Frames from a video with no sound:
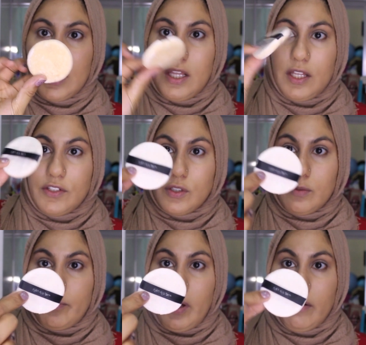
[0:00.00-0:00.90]

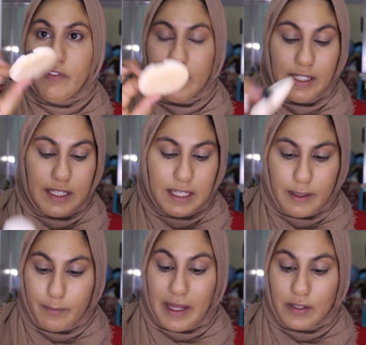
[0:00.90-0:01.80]
little puff in
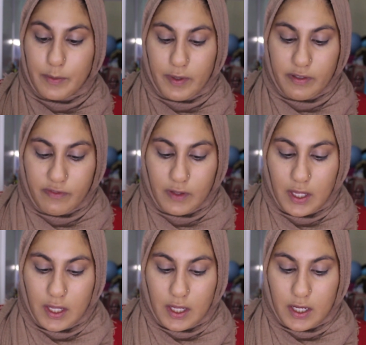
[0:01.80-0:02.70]
here, powder puff,
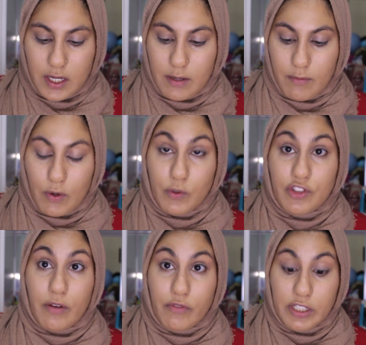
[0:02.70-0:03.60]

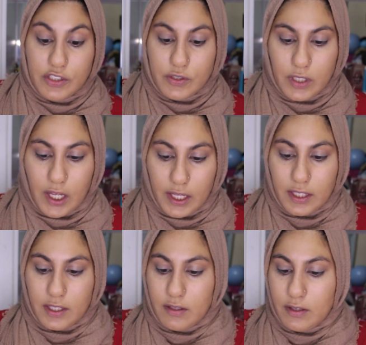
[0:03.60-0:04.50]
which I really do
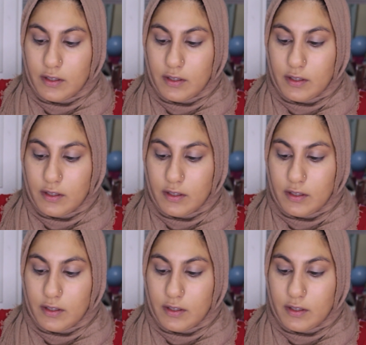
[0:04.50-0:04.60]
like.